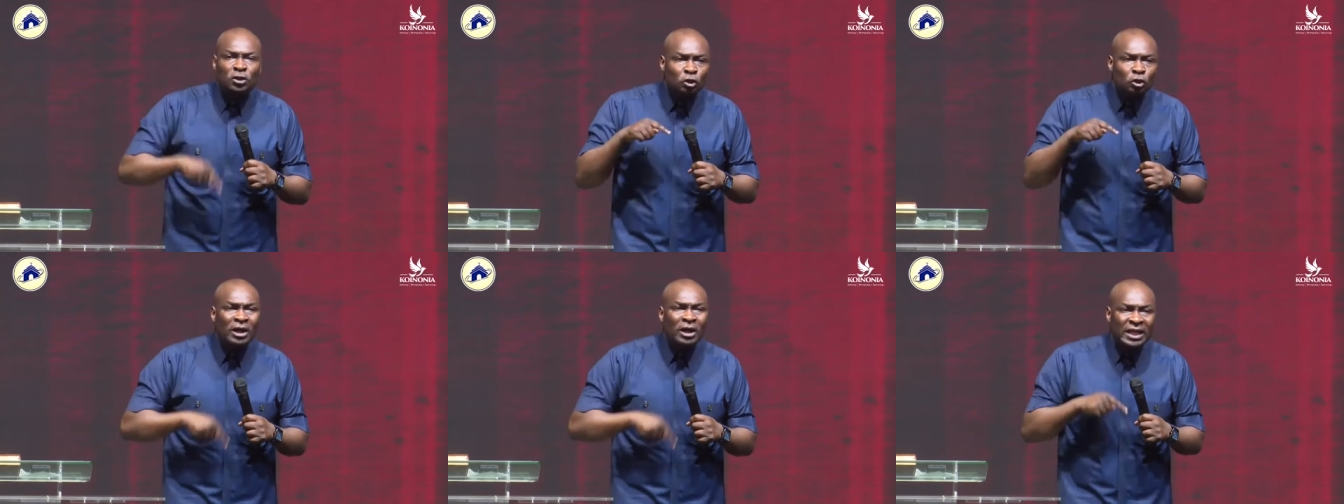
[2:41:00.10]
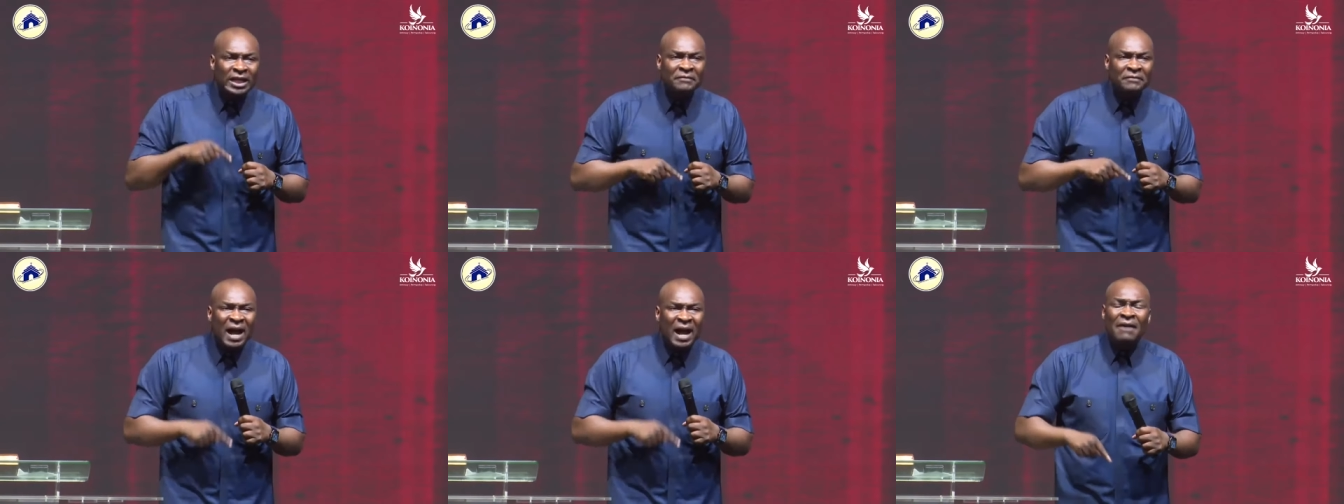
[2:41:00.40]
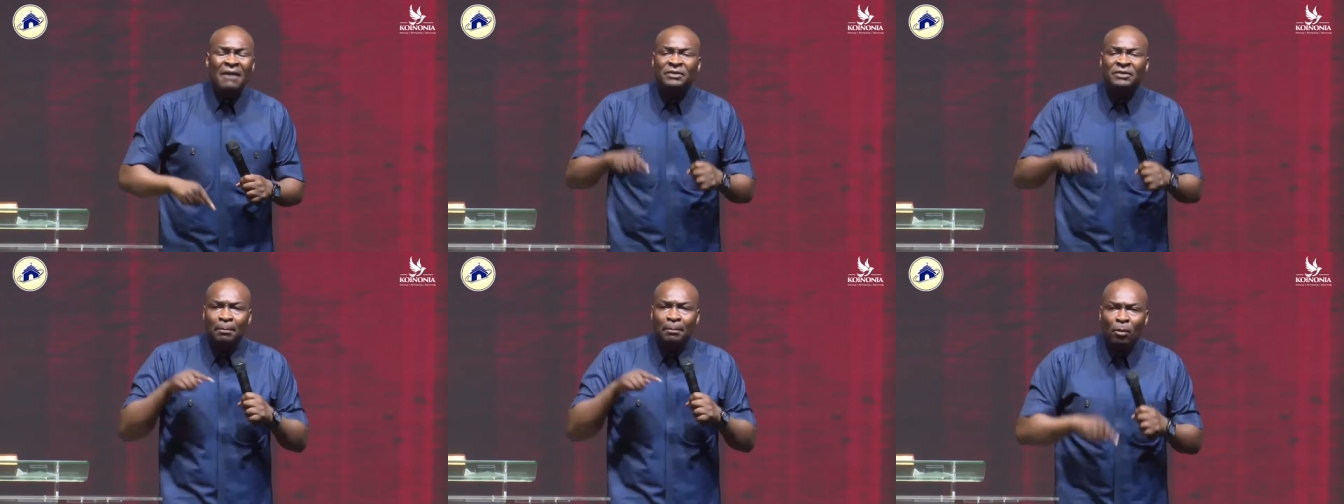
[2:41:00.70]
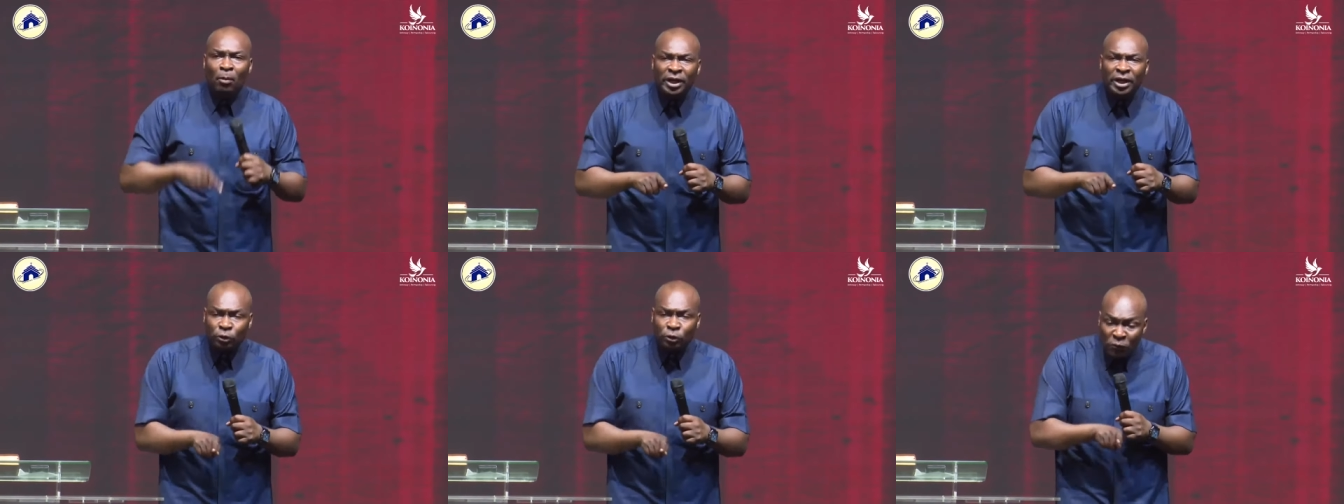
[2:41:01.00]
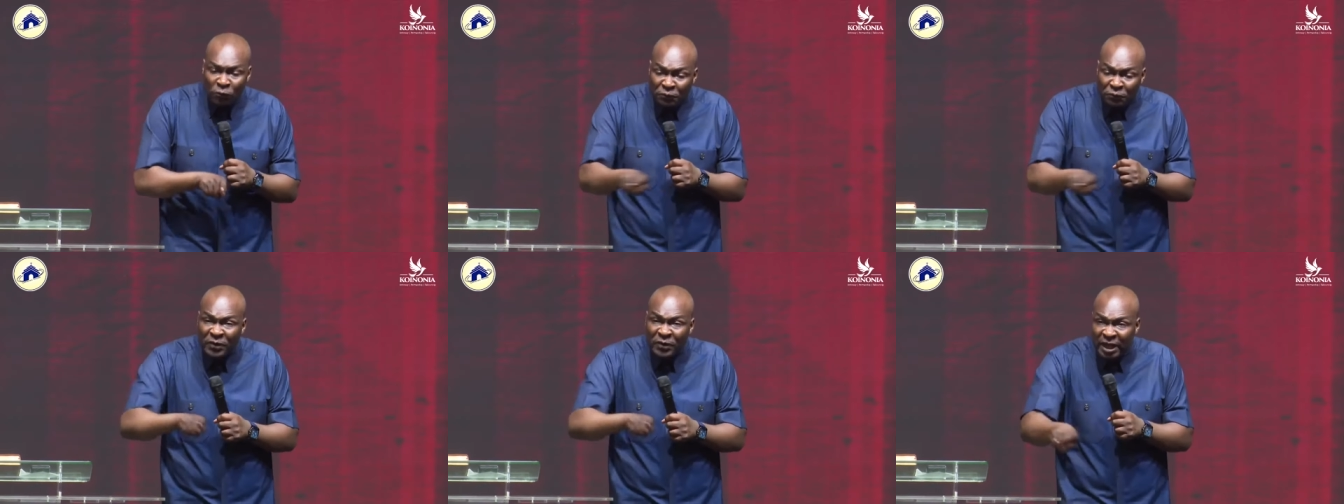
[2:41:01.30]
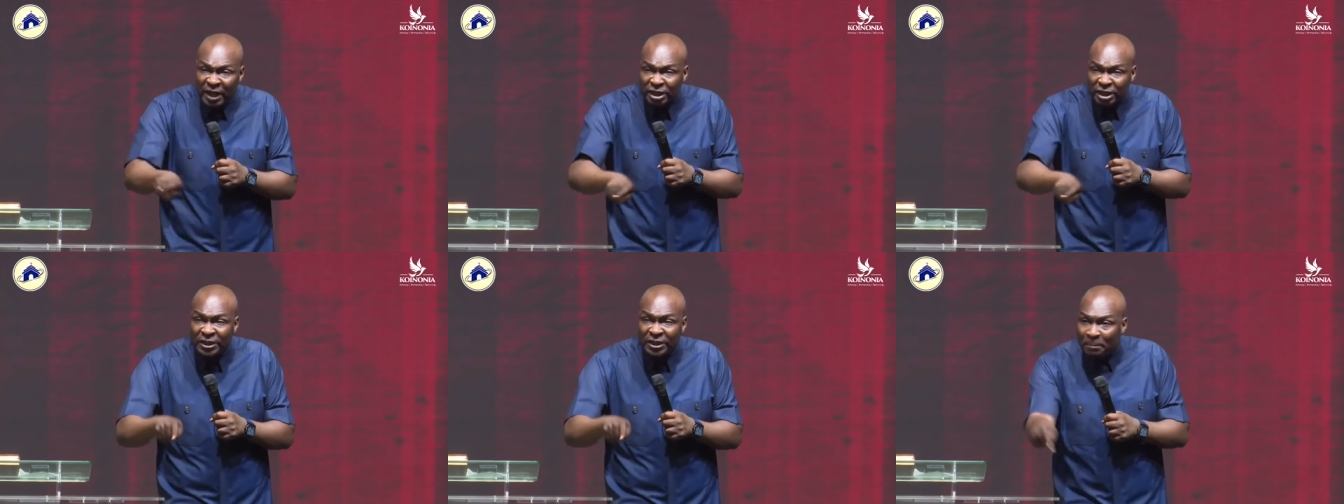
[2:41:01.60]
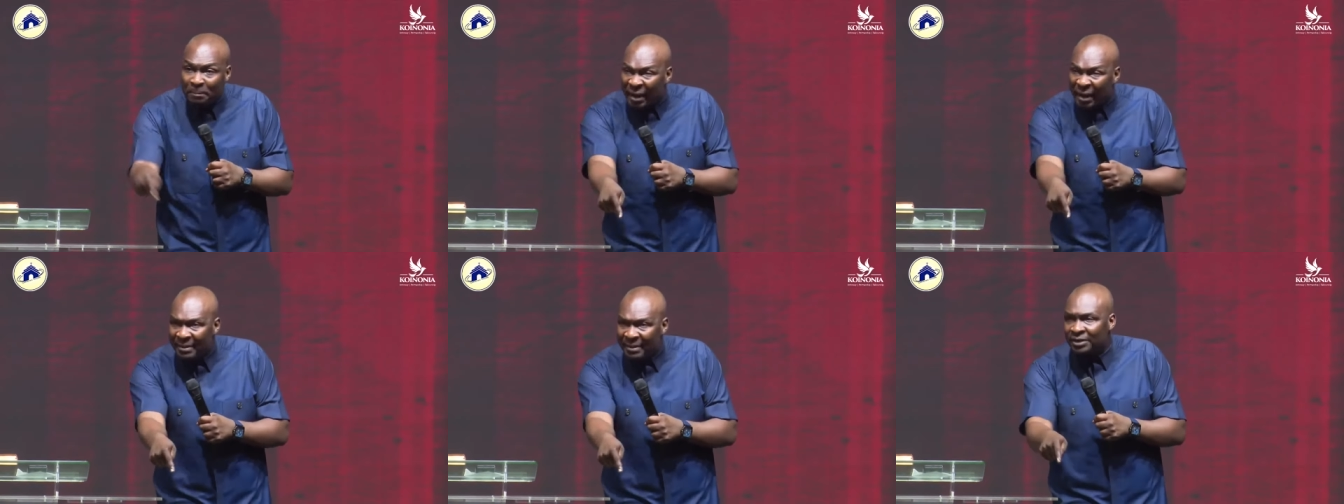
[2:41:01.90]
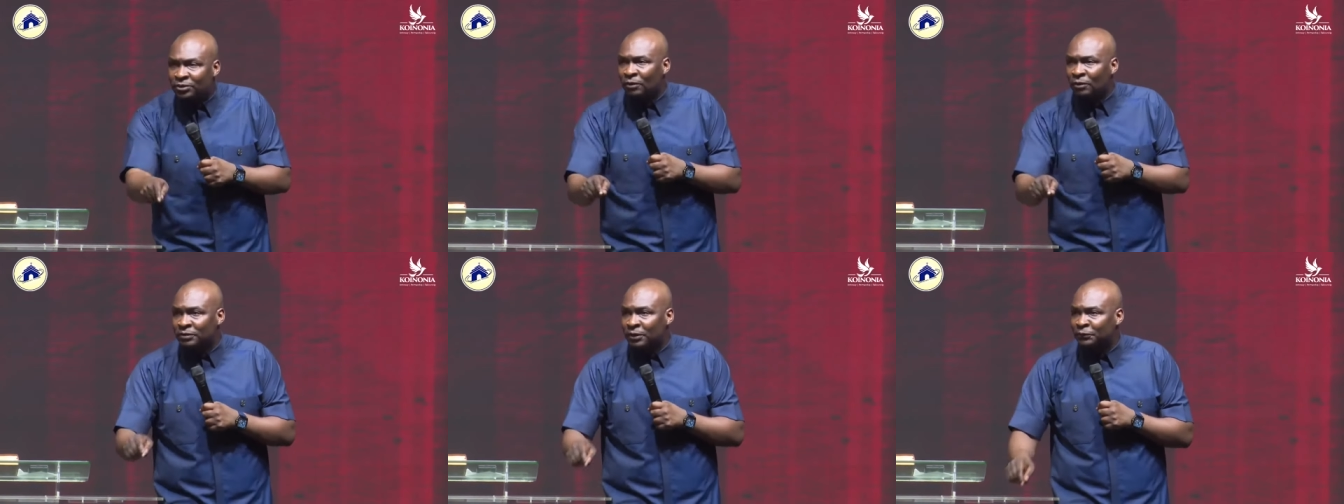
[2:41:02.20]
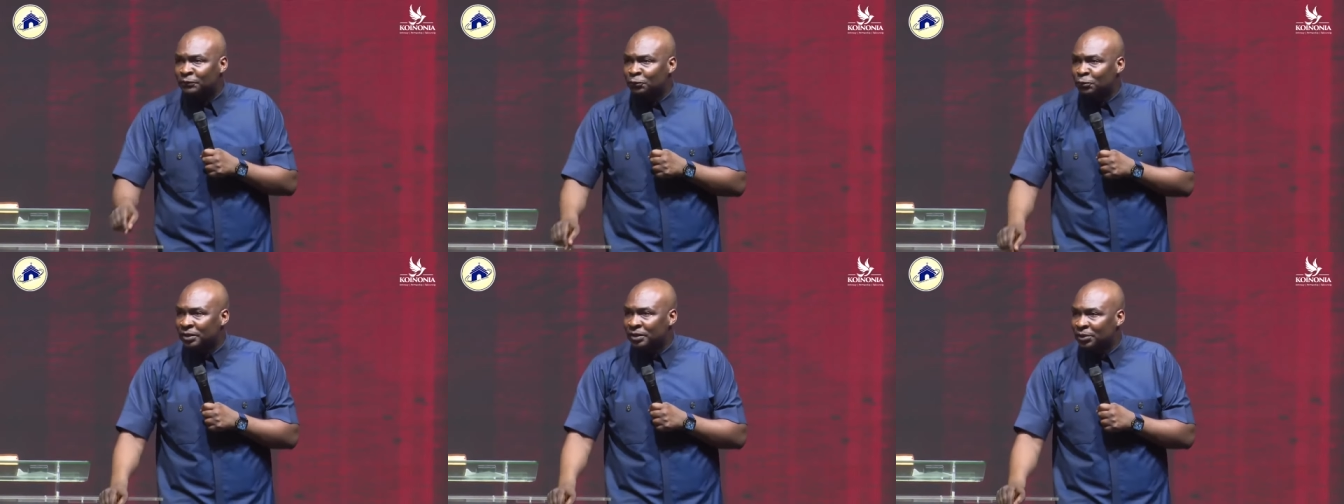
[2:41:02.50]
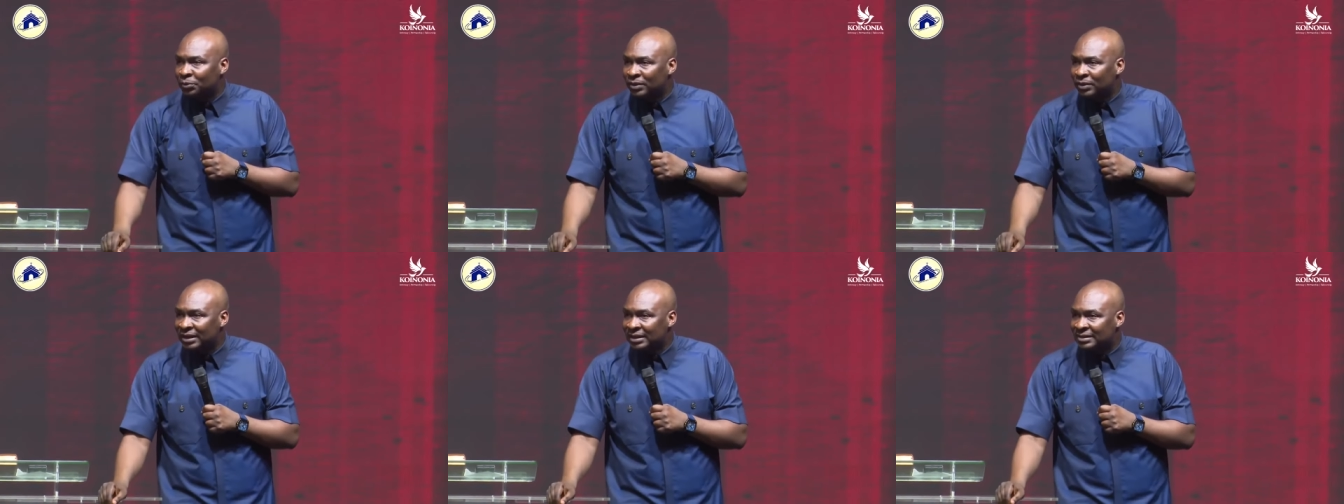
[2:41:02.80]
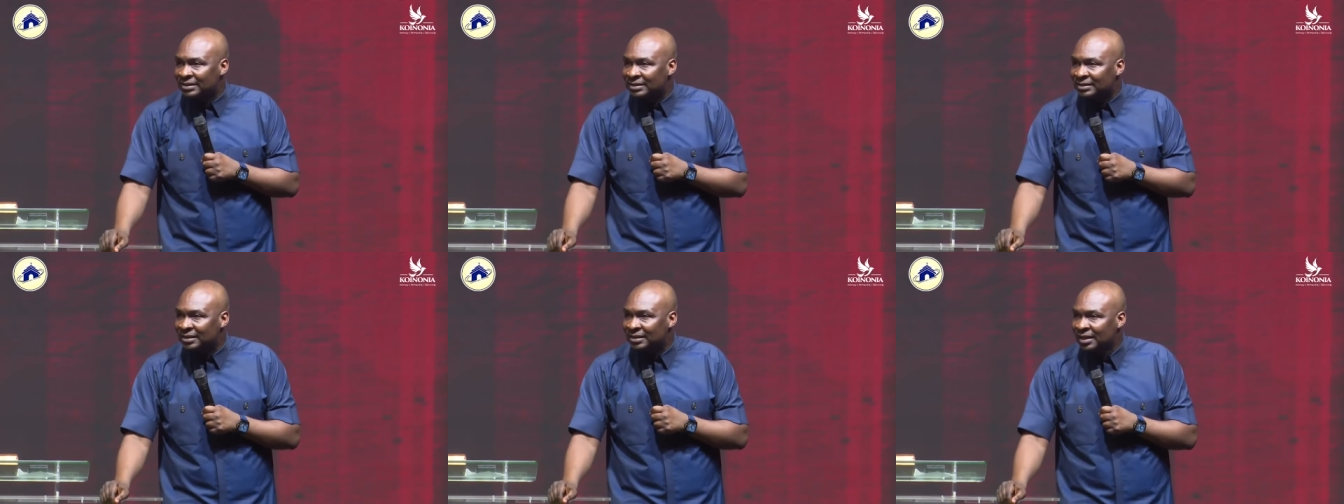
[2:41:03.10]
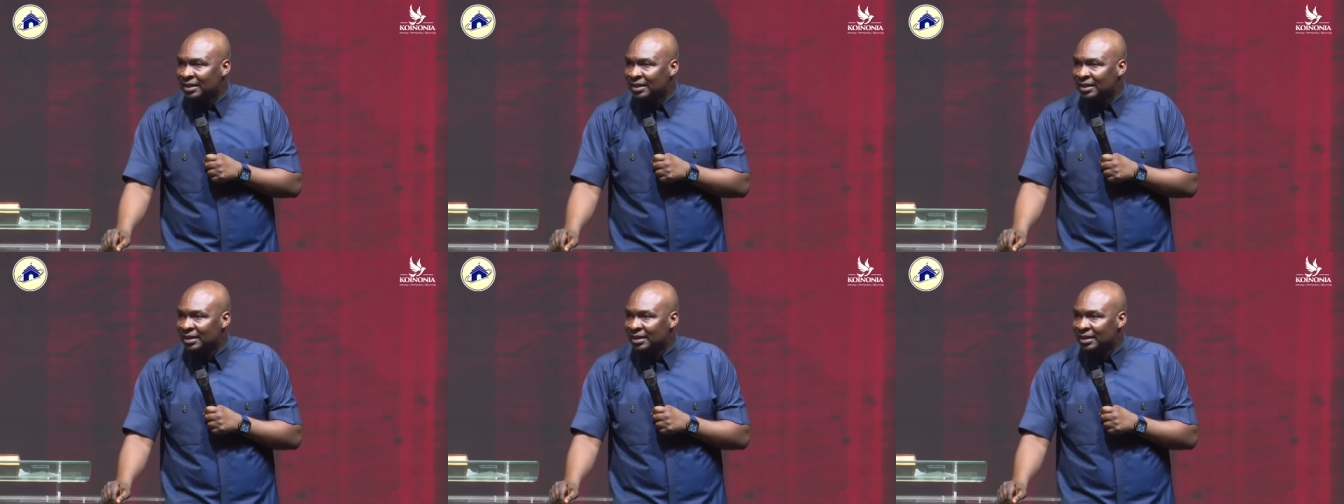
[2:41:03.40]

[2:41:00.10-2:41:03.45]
not even have the money to finish the payment of the food he will eat.